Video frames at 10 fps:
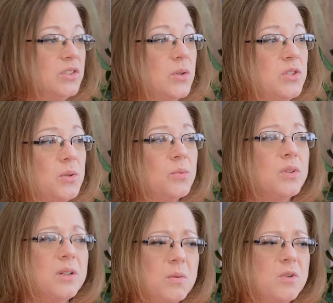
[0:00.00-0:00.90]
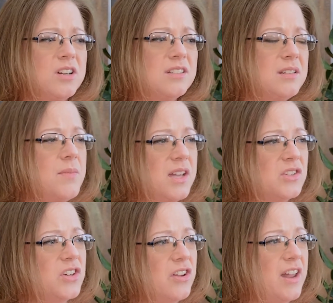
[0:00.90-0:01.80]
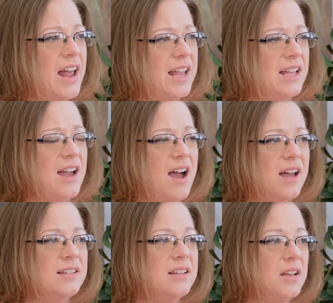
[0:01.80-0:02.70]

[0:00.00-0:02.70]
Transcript: So she really worked to make sure that I got